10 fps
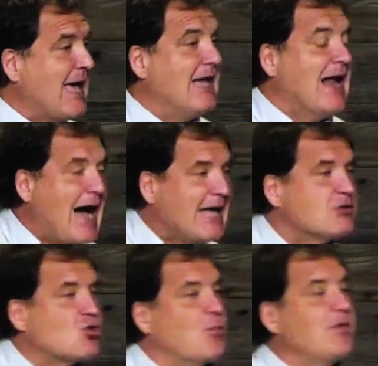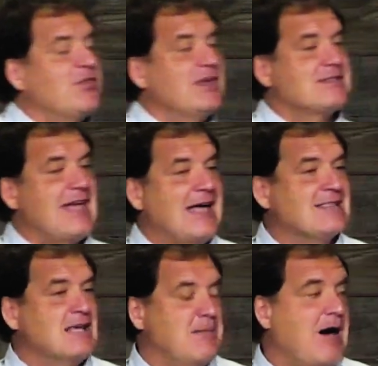And I interpret this
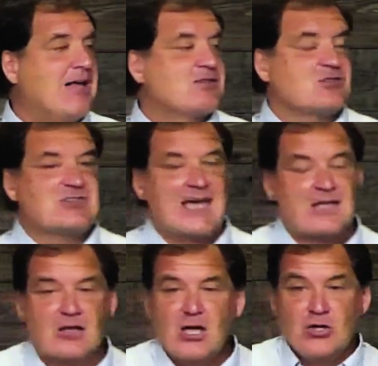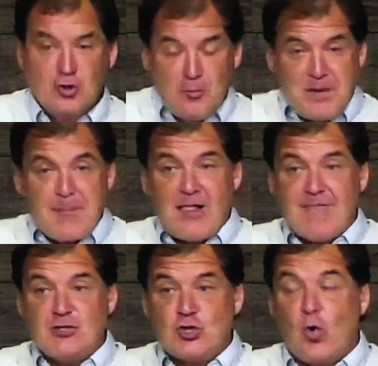as the apostles say, You people
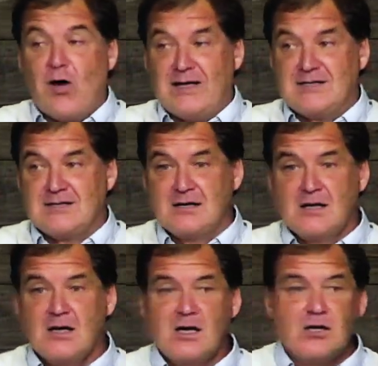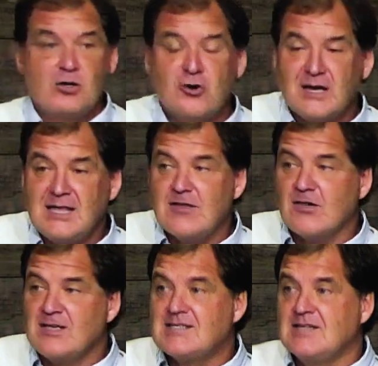have a choice. You can either
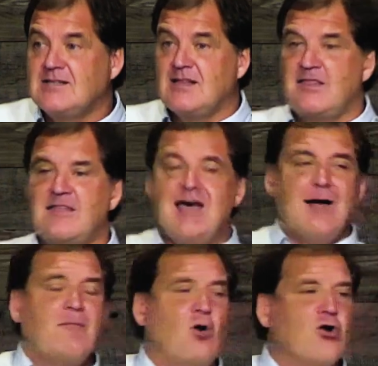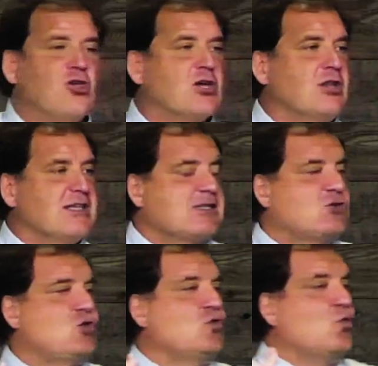listen to them or you can listen
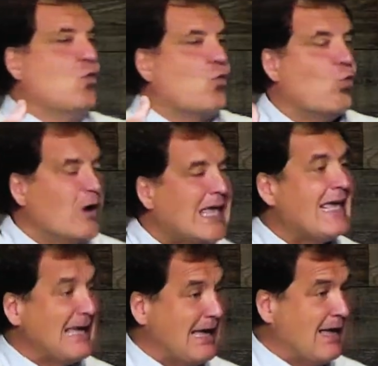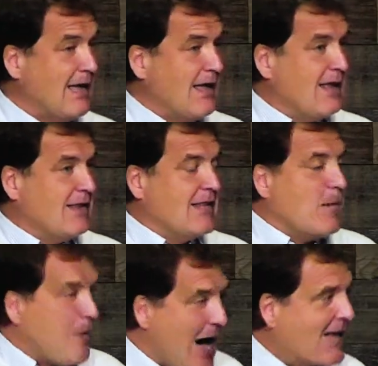to we, the
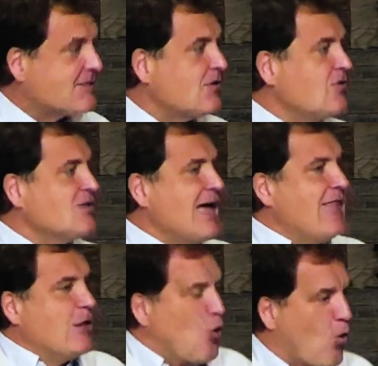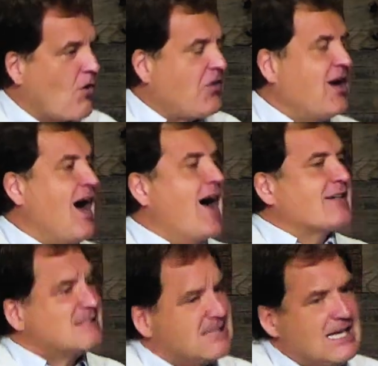apostles and the
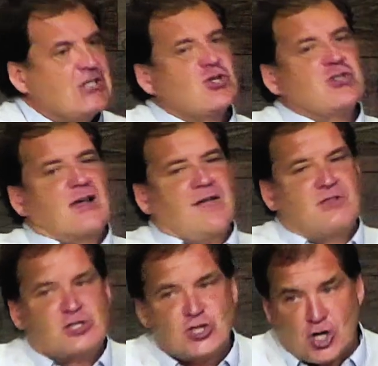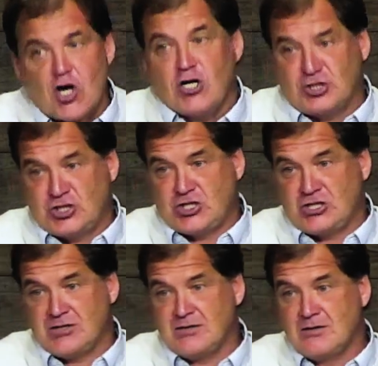orthodox teachers of the church.
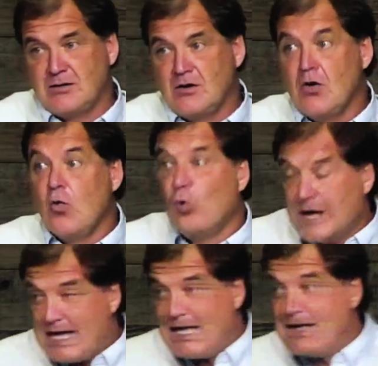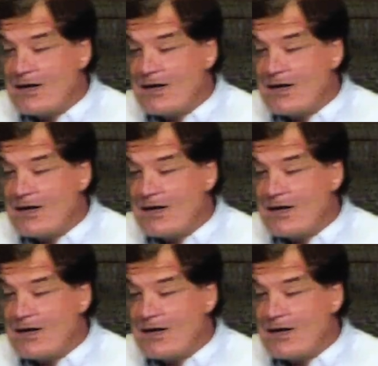We